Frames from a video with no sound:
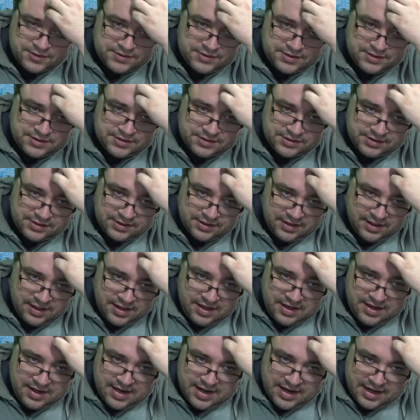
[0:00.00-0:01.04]
It's
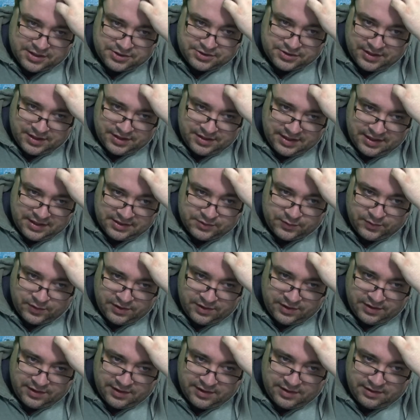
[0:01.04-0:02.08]
actually, I think it's one of
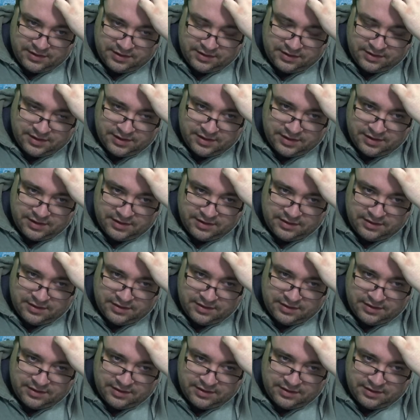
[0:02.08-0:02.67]
the